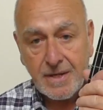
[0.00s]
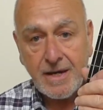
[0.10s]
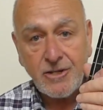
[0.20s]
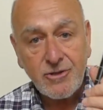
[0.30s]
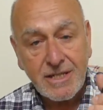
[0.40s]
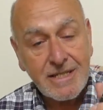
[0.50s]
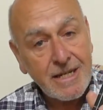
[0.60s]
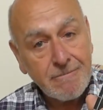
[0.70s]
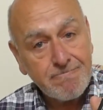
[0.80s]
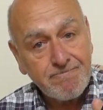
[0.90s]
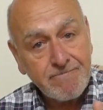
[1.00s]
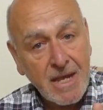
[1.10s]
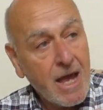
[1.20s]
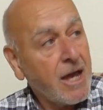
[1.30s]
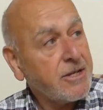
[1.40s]
Interesting.
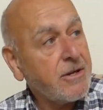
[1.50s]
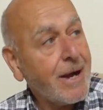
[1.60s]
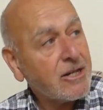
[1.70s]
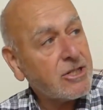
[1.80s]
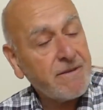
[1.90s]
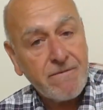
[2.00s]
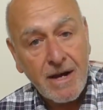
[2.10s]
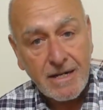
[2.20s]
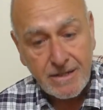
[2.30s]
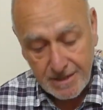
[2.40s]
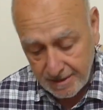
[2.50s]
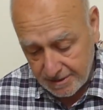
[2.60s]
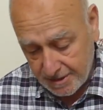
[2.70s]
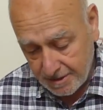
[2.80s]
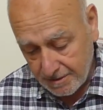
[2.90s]
You actually find
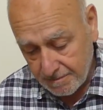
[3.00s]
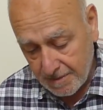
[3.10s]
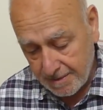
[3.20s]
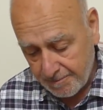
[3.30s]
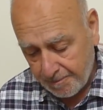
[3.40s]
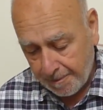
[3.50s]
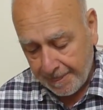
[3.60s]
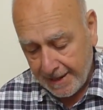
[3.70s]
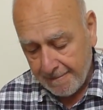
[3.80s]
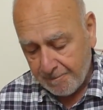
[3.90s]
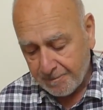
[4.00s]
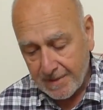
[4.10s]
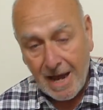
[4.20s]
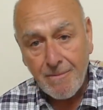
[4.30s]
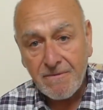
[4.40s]
that
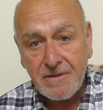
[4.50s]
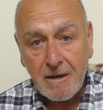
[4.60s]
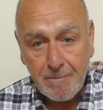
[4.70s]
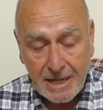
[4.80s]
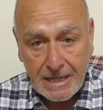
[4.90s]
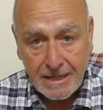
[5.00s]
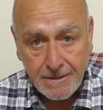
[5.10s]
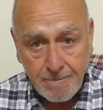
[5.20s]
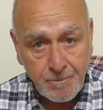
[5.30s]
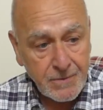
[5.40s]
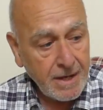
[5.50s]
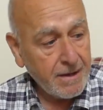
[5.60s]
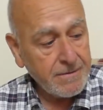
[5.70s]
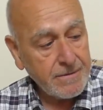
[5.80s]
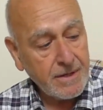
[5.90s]
I'm of the opinion
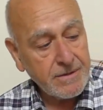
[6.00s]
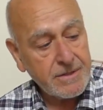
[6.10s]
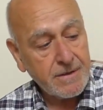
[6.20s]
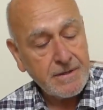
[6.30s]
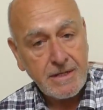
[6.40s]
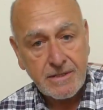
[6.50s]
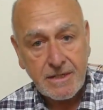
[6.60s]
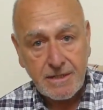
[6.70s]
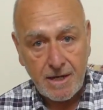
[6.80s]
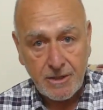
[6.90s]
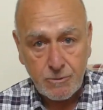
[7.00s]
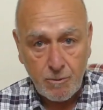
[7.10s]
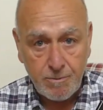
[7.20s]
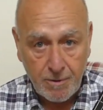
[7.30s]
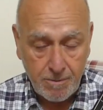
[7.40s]
that these guitars were
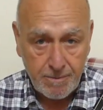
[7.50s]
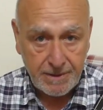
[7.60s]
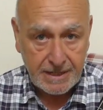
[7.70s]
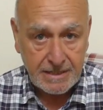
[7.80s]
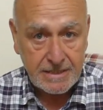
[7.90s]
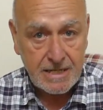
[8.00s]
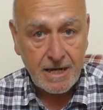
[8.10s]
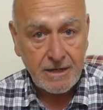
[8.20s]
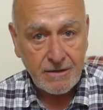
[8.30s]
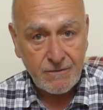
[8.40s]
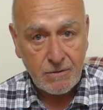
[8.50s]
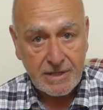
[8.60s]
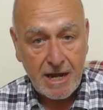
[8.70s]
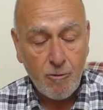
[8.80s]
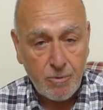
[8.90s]
probably designed for
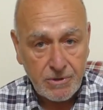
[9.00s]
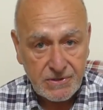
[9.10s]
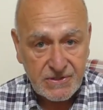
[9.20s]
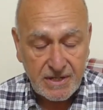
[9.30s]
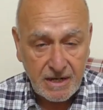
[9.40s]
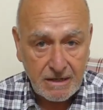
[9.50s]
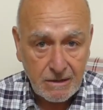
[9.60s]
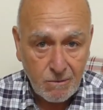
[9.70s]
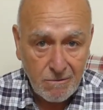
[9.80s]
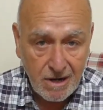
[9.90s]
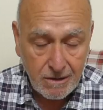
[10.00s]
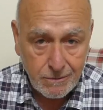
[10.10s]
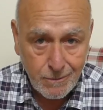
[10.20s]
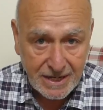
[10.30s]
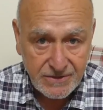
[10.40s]
cowboys in the Wild
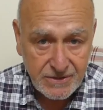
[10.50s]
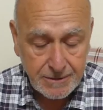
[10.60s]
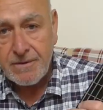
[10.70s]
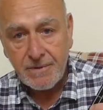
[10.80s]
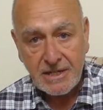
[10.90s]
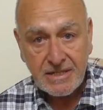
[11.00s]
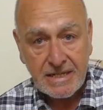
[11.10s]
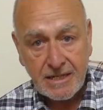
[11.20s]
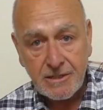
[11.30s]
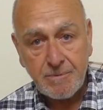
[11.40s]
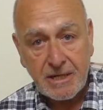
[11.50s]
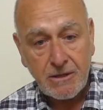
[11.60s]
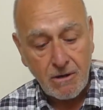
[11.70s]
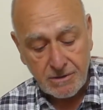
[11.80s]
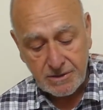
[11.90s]
West. The reason is
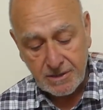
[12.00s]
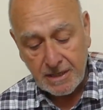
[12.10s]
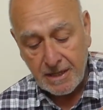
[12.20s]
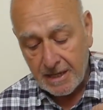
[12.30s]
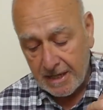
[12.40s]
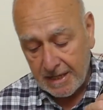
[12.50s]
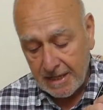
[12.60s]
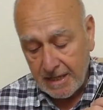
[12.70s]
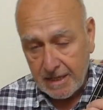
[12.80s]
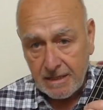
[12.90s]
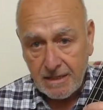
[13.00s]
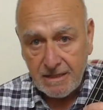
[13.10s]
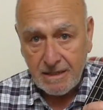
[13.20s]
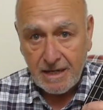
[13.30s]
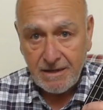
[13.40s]
because
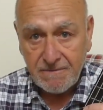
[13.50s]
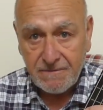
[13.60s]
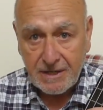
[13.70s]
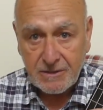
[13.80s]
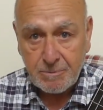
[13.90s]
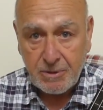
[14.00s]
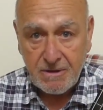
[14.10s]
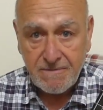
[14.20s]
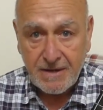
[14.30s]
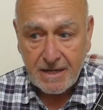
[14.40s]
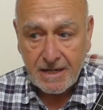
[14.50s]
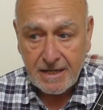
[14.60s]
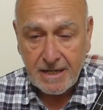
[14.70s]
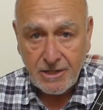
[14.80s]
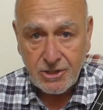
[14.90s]
it fits
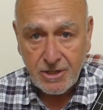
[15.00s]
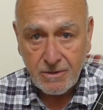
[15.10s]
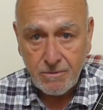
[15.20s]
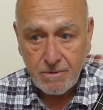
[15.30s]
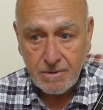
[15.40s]
perfectly into...